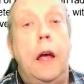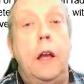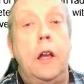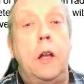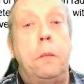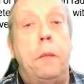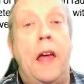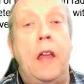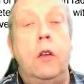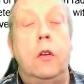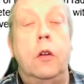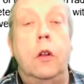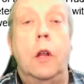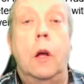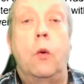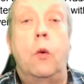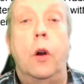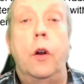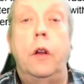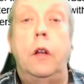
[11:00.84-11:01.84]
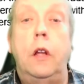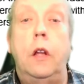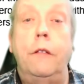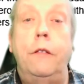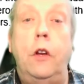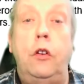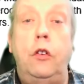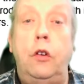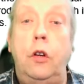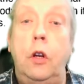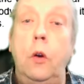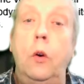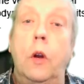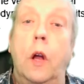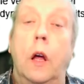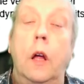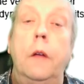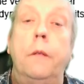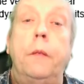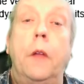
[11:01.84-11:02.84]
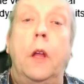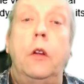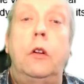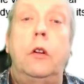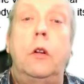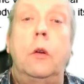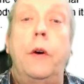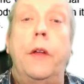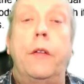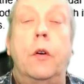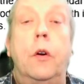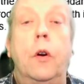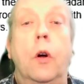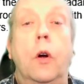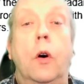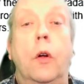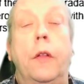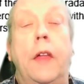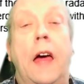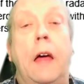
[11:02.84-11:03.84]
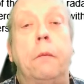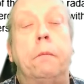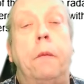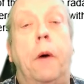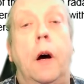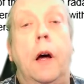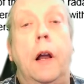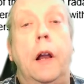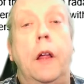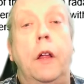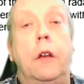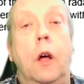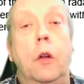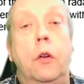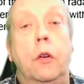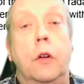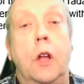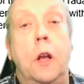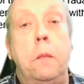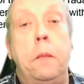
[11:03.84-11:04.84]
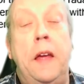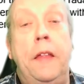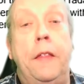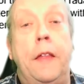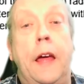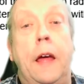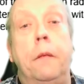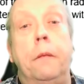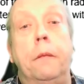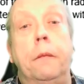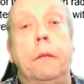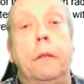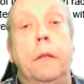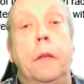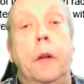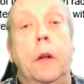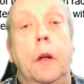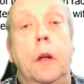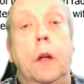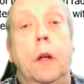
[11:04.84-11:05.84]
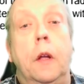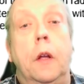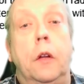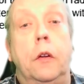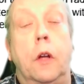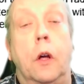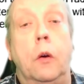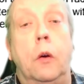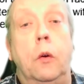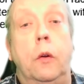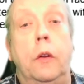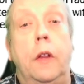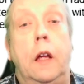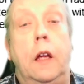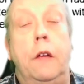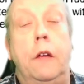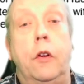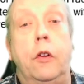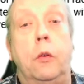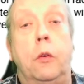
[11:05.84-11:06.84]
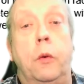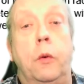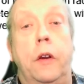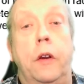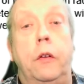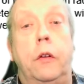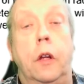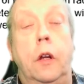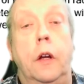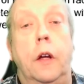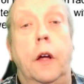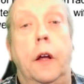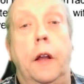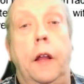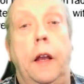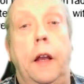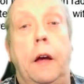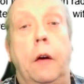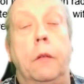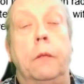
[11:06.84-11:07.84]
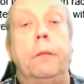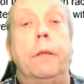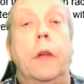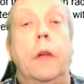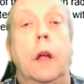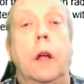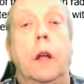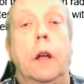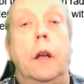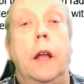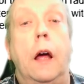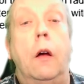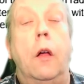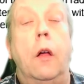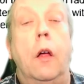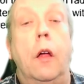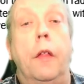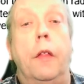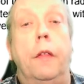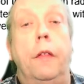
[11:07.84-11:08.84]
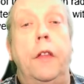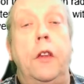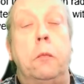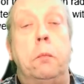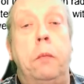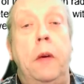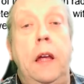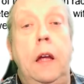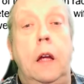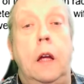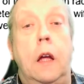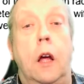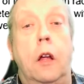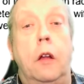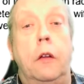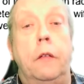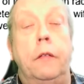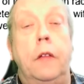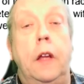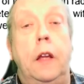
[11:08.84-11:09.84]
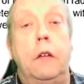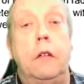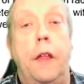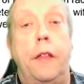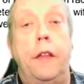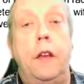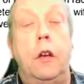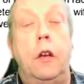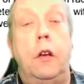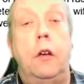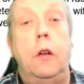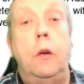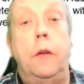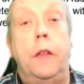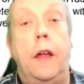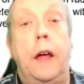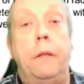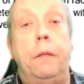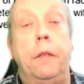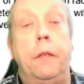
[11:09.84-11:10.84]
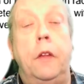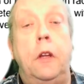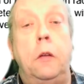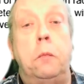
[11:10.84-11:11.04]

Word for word: It depends on the quality of your tuner as to whether or not that pilot tone is going to be there. So they give you a switch so you can cut it out. Now, this beat cut is nothing to do with that.